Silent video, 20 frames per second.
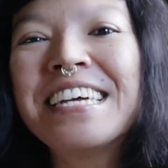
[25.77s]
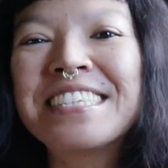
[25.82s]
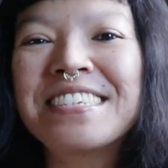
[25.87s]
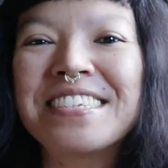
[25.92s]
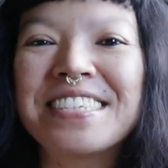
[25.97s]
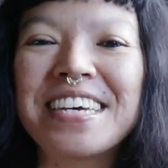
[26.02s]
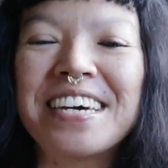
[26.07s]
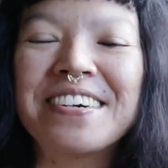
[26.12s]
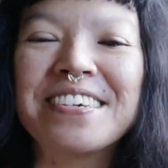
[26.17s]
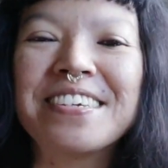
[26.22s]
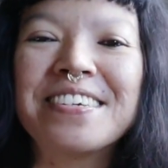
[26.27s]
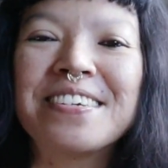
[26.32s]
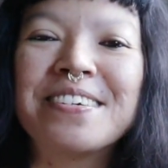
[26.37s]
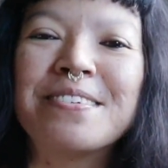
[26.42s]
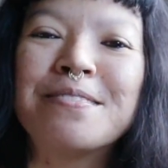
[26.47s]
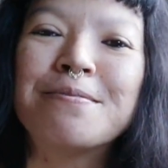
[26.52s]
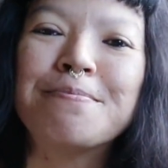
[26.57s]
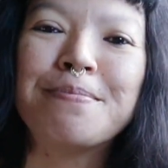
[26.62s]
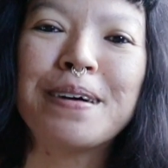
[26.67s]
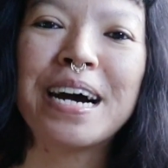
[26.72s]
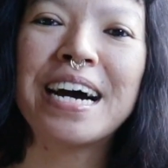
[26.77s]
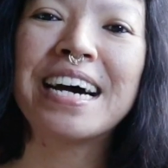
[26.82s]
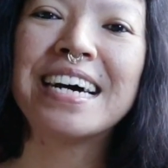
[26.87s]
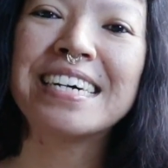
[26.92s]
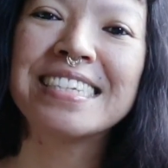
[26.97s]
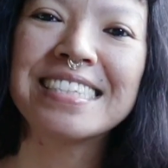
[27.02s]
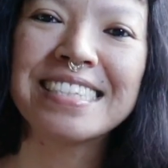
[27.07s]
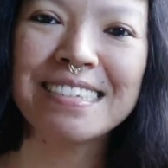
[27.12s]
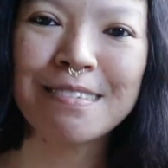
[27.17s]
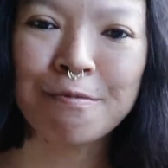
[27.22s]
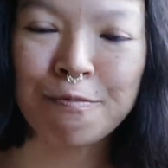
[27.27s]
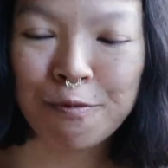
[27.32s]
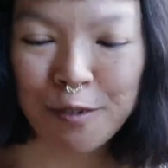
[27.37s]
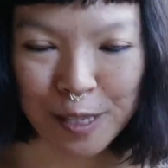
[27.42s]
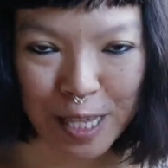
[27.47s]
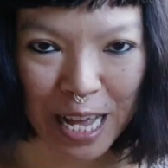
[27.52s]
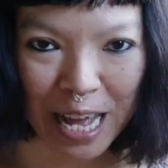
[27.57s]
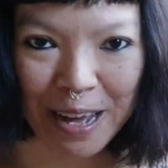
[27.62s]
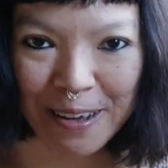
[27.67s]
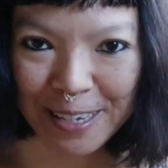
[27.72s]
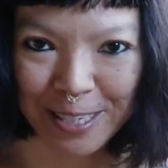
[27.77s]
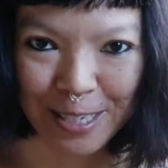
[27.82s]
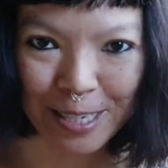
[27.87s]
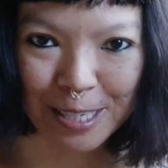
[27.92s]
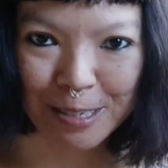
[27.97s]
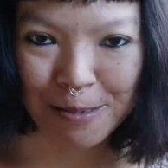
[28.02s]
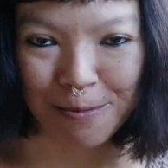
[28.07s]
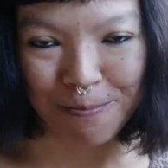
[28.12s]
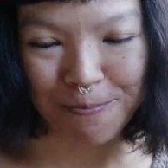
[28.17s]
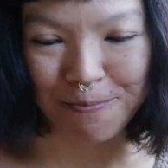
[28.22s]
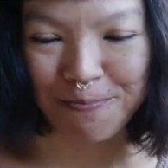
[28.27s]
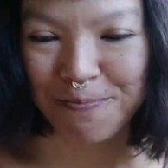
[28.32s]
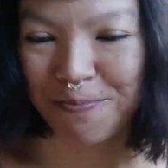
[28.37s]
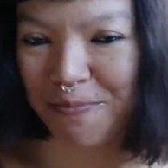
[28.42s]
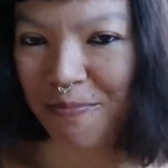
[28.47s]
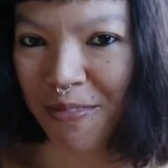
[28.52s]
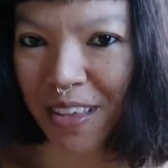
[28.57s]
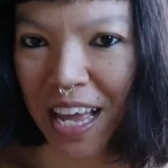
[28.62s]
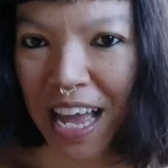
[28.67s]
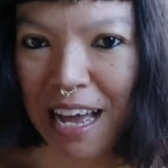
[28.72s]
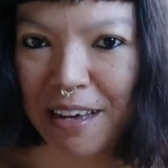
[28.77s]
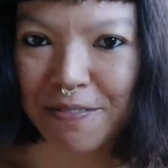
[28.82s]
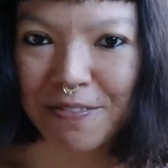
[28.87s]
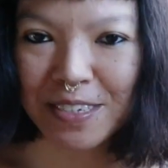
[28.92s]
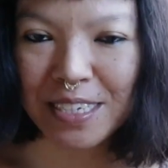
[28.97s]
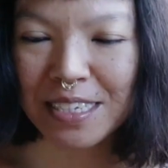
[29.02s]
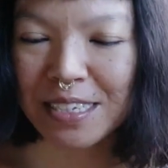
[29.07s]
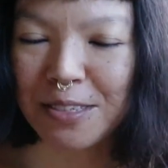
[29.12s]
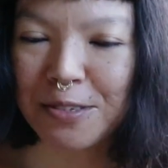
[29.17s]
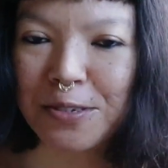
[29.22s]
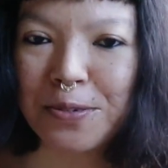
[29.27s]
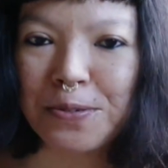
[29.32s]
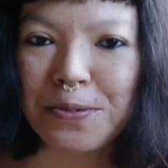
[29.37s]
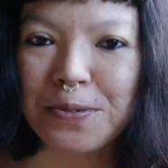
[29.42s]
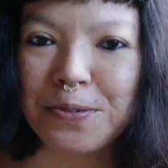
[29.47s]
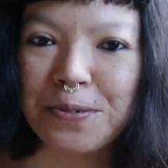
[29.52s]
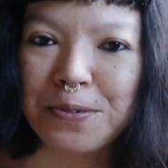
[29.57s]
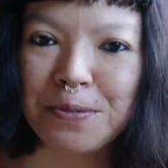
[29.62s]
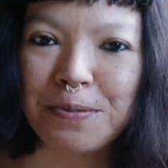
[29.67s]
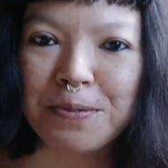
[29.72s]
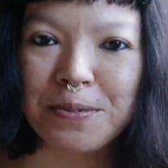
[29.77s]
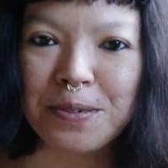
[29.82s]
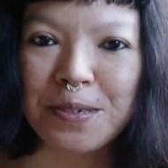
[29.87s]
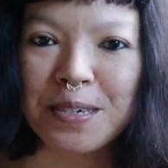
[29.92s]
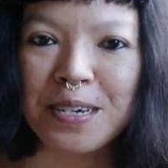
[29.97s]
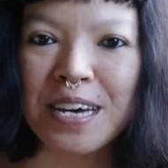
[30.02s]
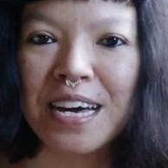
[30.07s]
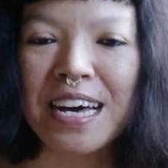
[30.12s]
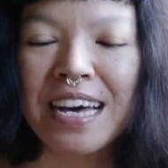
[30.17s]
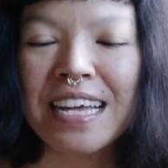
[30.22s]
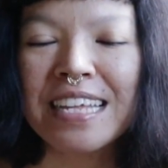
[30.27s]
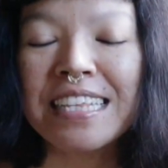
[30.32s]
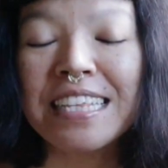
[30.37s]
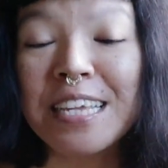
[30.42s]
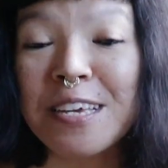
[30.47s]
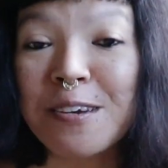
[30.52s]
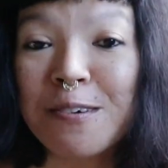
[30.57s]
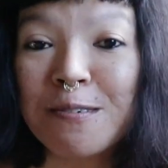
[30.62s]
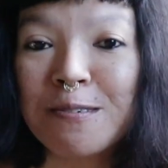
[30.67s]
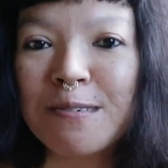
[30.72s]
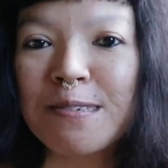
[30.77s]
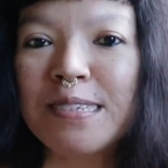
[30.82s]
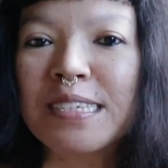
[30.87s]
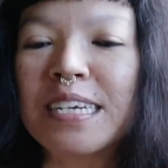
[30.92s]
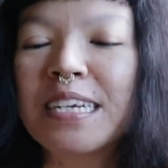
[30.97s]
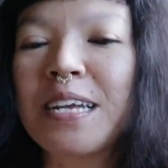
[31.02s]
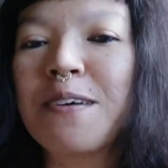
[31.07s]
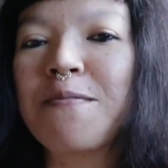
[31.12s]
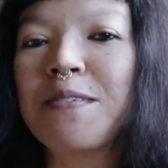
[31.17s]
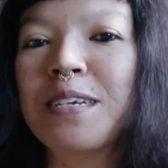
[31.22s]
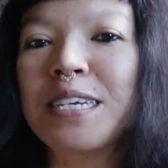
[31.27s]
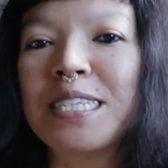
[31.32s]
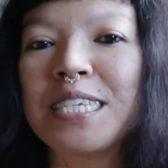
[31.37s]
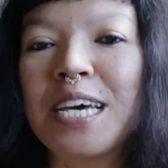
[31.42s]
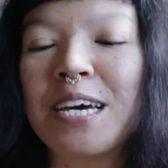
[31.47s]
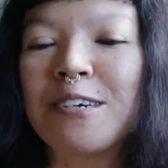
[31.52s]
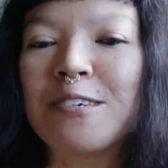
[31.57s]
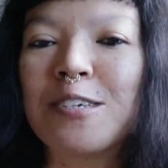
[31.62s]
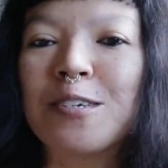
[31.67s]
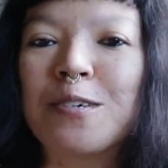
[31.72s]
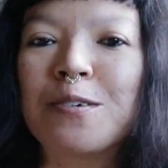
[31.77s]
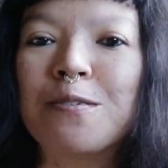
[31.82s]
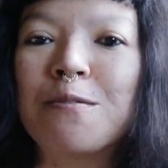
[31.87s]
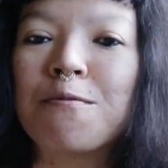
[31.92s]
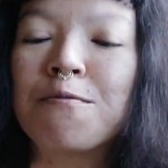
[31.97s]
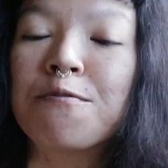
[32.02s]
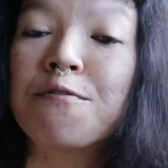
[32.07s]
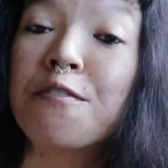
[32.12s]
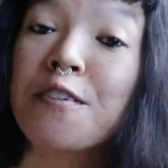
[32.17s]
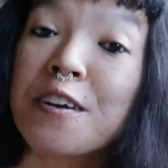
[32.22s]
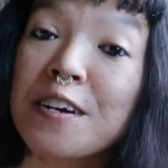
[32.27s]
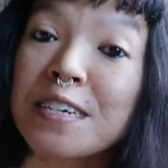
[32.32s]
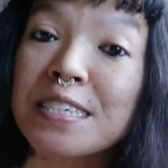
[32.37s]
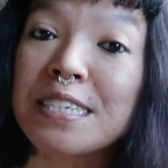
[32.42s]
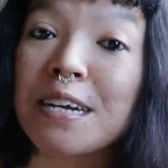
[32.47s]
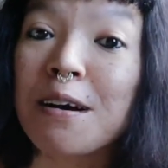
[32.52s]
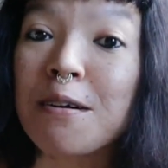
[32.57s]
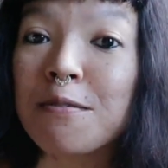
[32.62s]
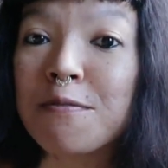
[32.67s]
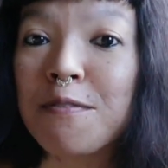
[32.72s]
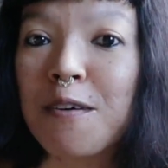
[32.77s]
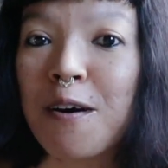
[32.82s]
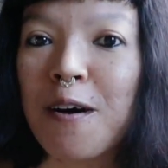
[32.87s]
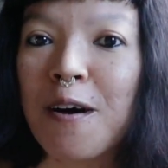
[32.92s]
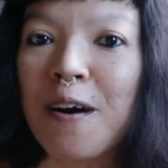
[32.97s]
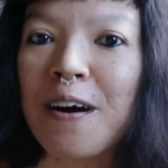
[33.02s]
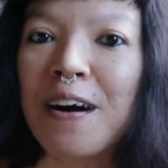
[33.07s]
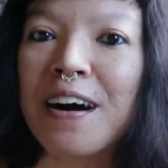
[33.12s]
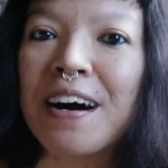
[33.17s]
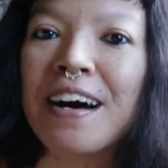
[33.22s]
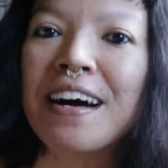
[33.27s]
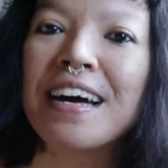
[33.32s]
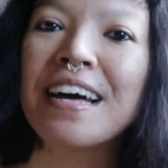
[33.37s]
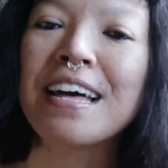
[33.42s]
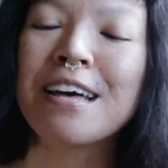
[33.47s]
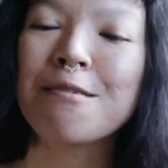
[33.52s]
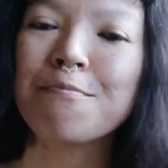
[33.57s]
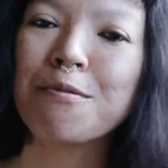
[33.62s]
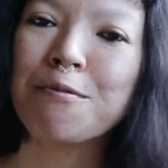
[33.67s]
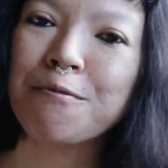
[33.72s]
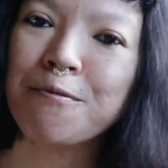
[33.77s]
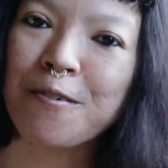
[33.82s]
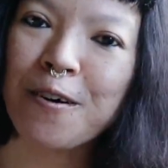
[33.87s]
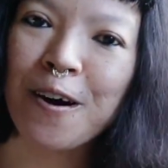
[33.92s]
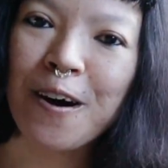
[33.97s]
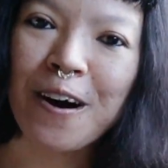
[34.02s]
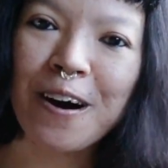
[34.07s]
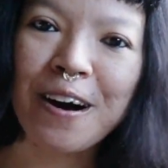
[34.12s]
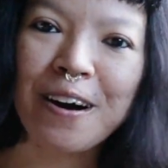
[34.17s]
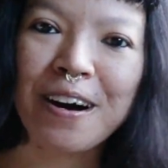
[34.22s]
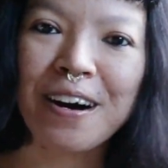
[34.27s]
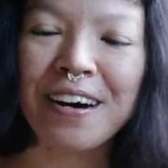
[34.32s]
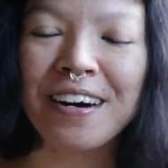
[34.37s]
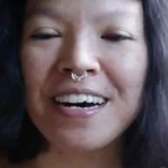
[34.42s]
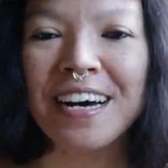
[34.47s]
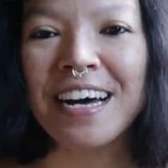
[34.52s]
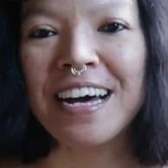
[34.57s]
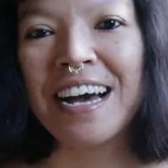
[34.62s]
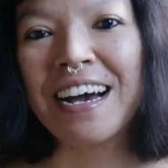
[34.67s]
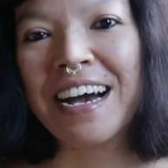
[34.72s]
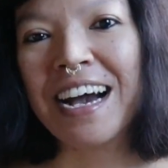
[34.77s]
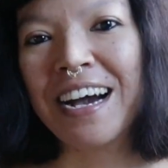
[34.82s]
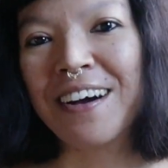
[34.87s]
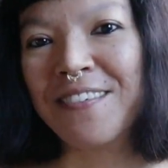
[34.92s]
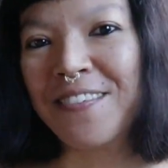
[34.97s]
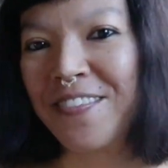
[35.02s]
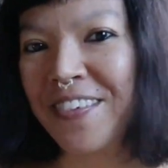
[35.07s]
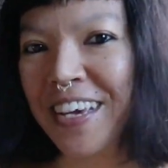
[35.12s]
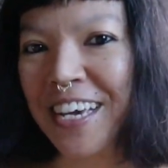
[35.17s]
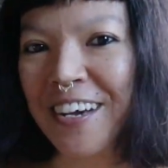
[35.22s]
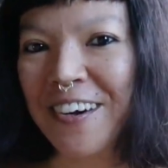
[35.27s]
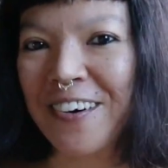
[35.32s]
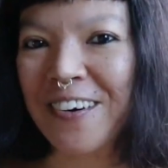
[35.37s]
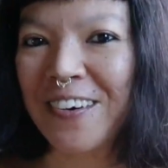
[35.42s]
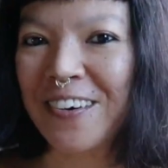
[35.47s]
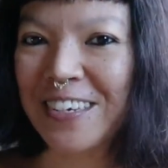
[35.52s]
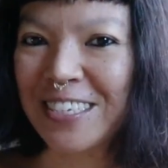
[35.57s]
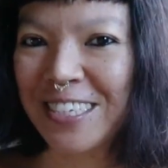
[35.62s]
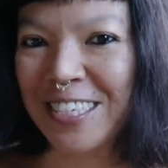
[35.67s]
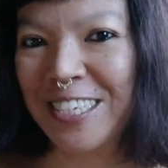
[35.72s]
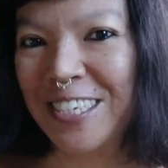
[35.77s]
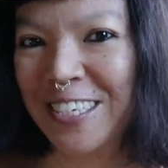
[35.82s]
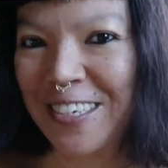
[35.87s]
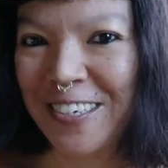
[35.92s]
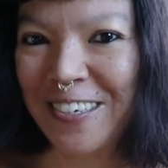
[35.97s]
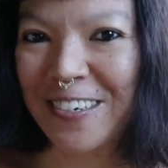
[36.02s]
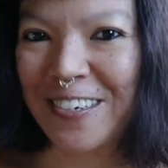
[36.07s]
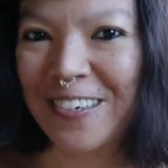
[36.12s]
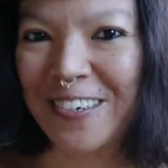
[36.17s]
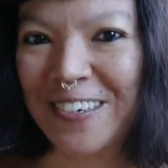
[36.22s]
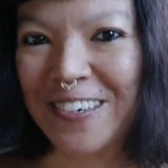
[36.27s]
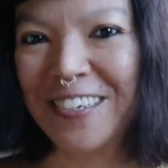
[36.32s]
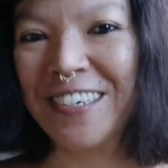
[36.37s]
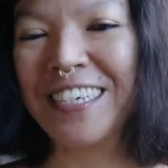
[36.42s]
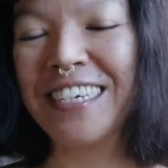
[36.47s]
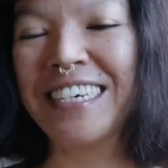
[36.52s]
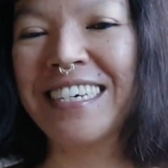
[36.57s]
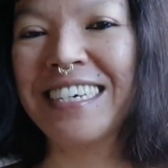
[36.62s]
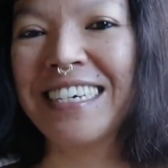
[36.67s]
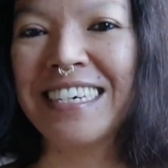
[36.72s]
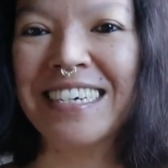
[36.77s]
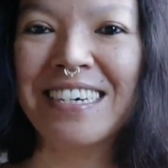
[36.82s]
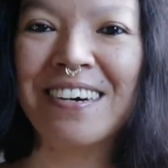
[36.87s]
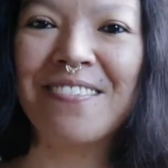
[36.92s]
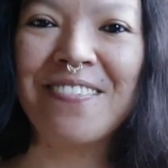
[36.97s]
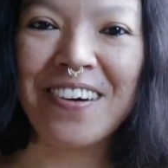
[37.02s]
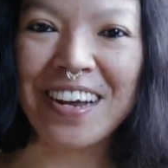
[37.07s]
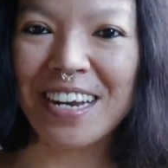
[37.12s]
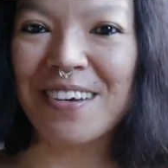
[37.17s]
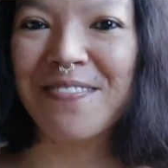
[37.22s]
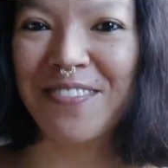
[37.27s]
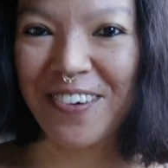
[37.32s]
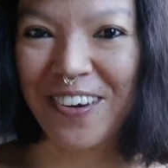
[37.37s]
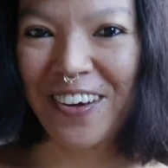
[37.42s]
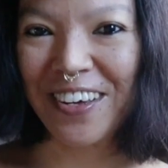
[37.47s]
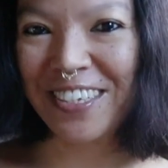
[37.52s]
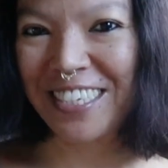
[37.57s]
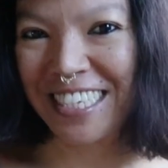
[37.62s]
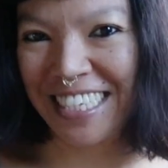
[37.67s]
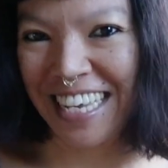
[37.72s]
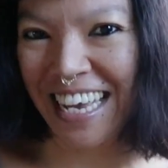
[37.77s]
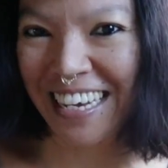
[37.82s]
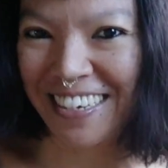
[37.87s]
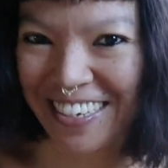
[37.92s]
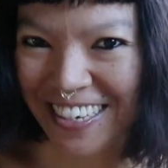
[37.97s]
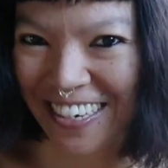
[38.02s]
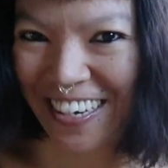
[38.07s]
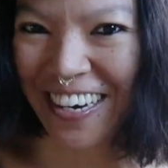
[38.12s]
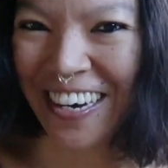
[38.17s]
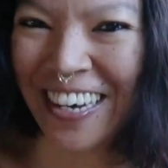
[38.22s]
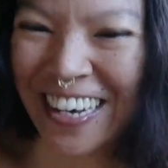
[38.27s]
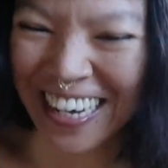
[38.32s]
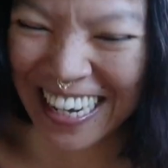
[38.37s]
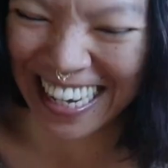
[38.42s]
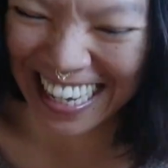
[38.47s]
to tell you. But for now, I just have these two news that I want to tell you. First of all, before we go into what I'm going to tell you,